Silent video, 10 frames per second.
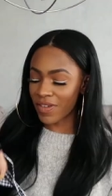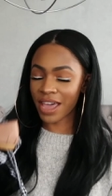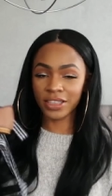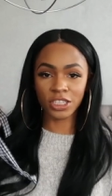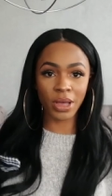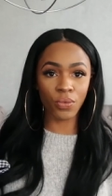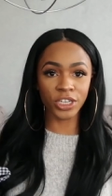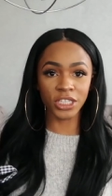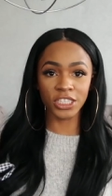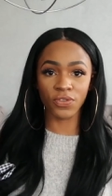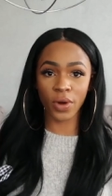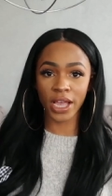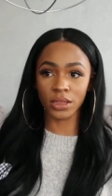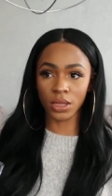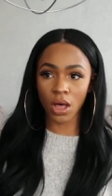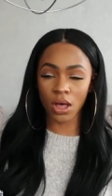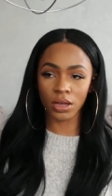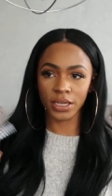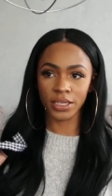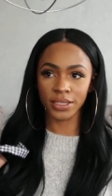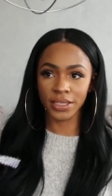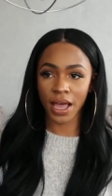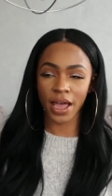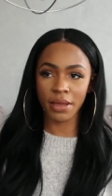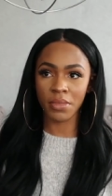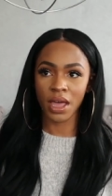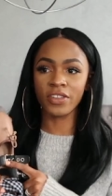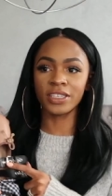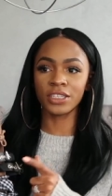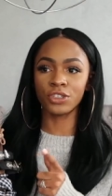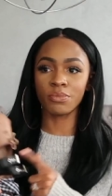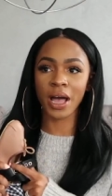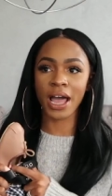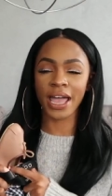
I've had these on my wish list for a long time. I saw these in Dubai